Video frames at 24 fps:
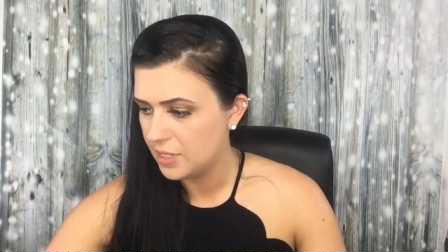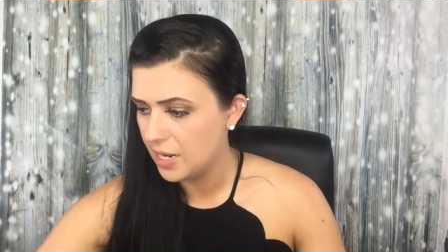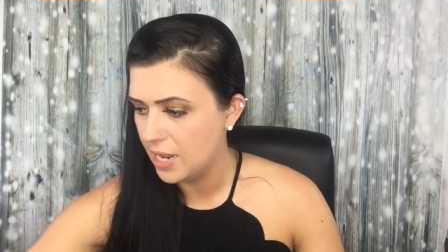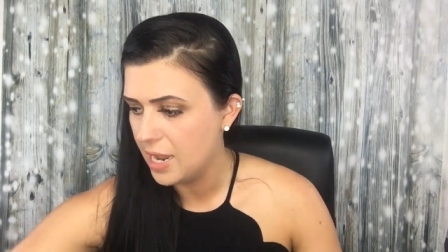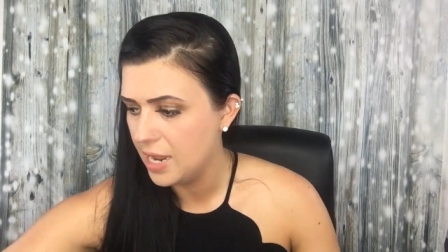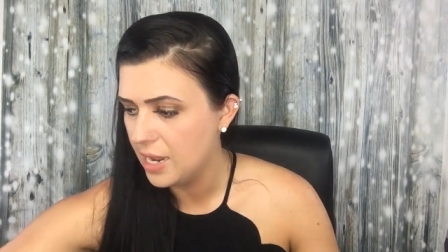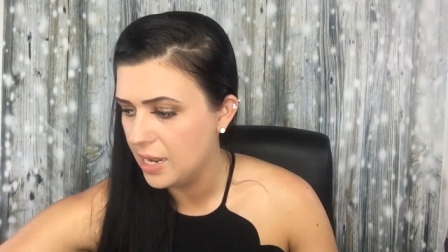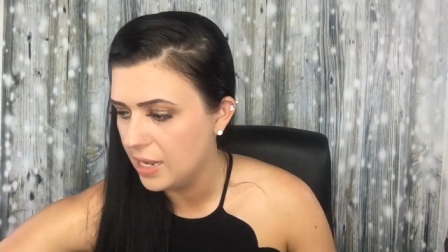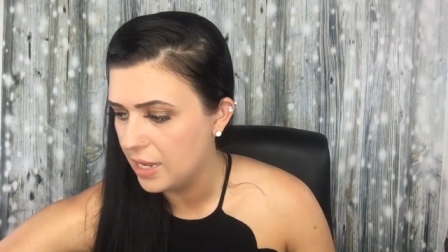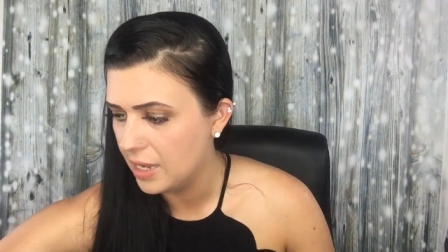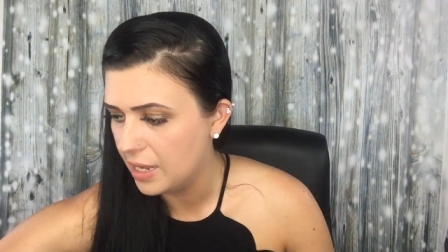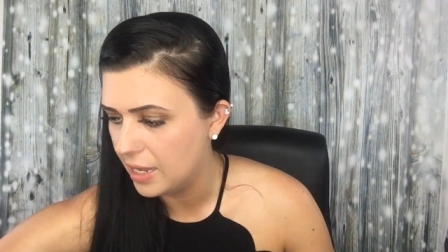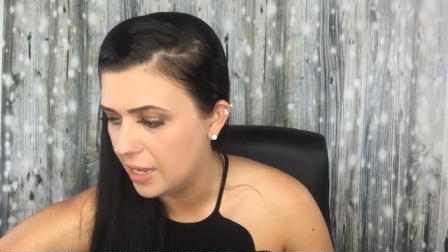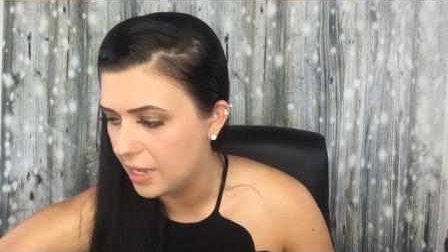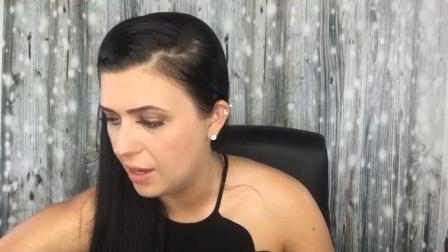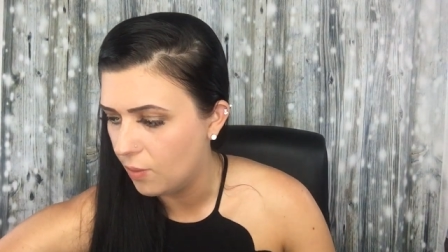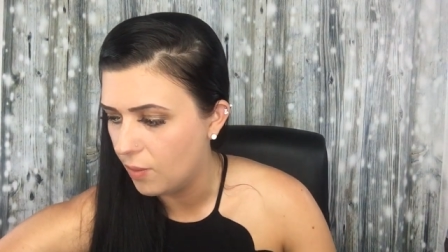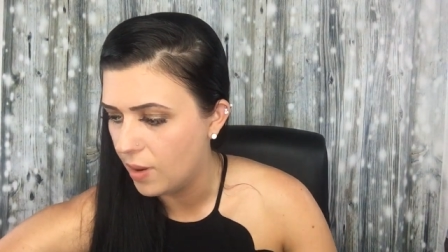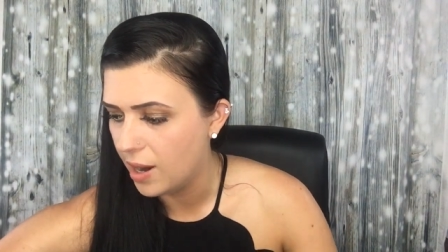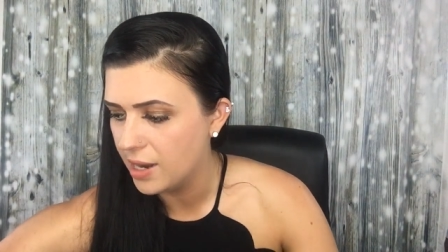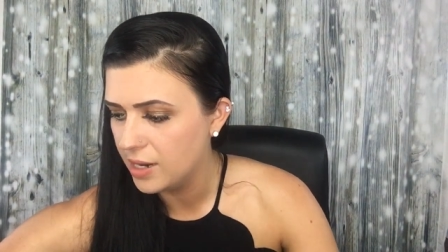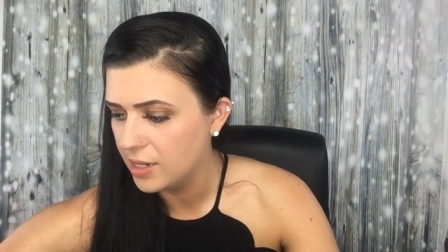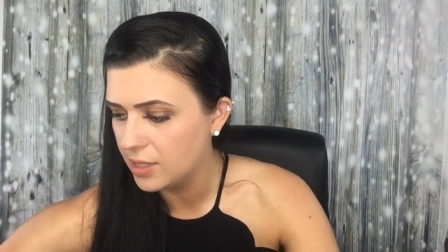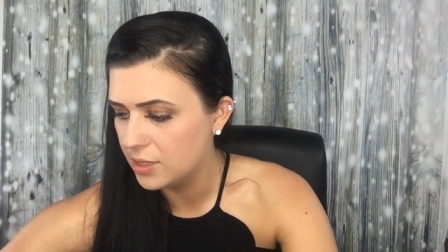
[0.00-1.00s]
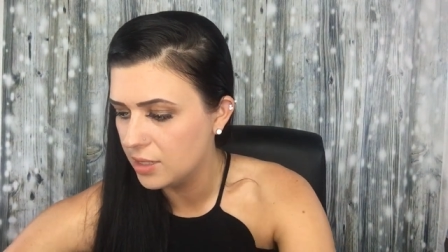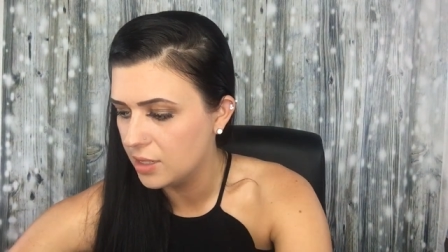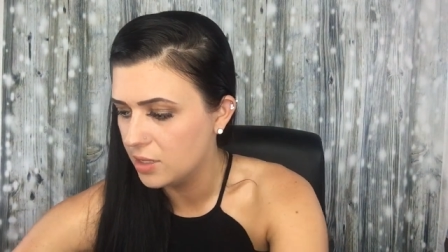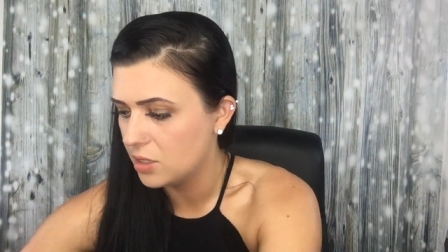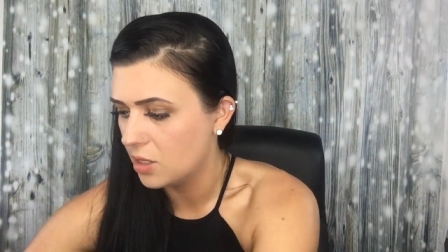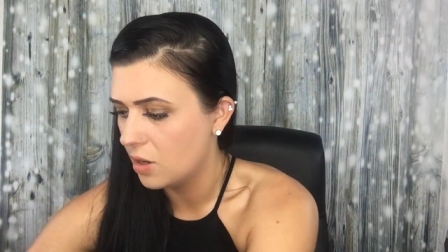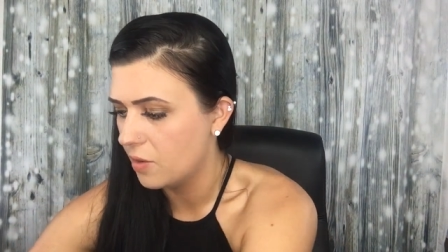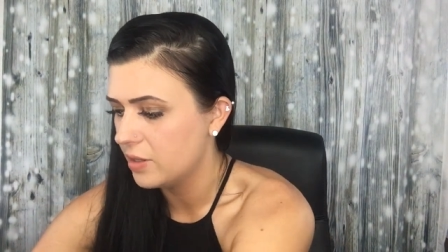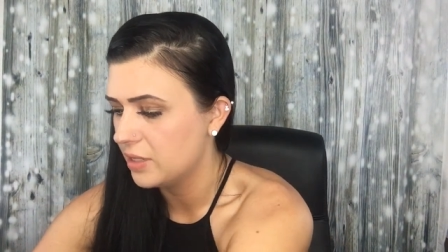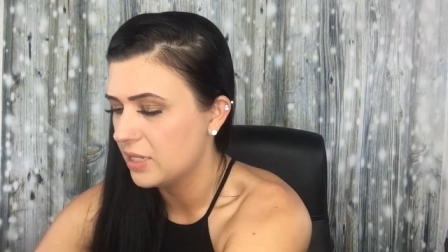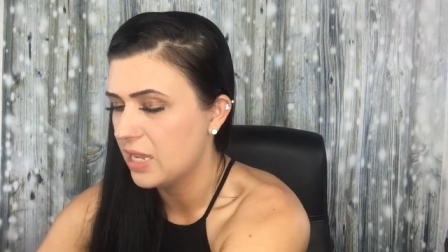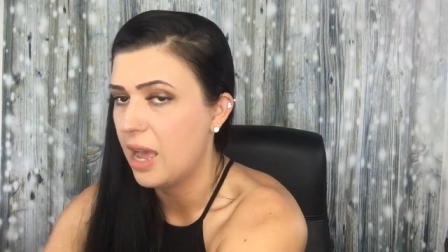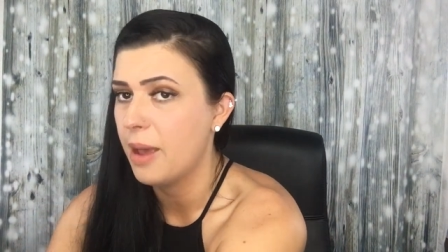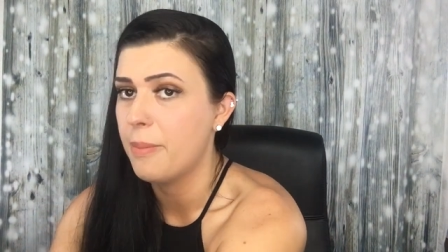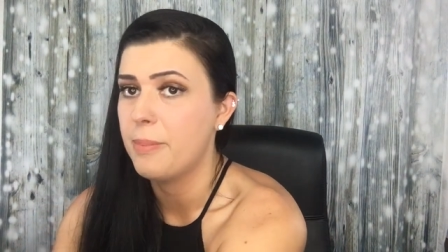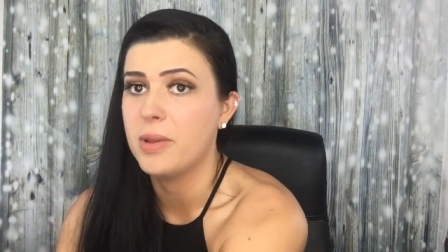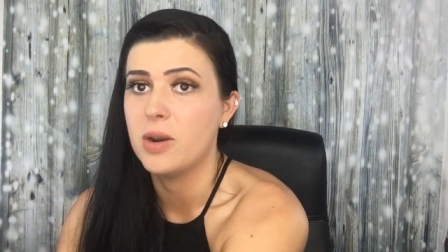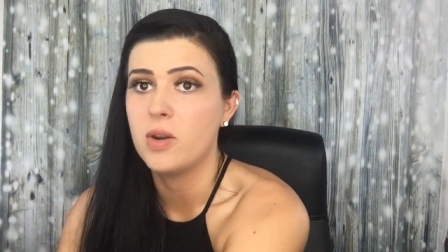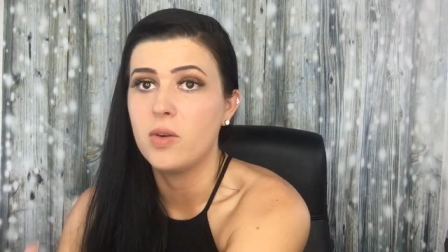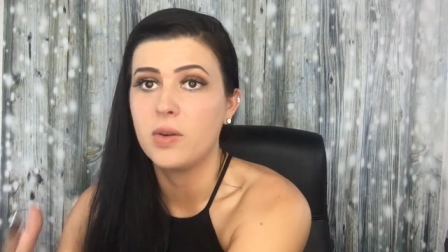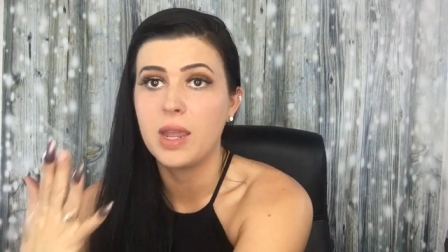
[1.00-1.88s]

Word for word: Dang it, why does this always happen?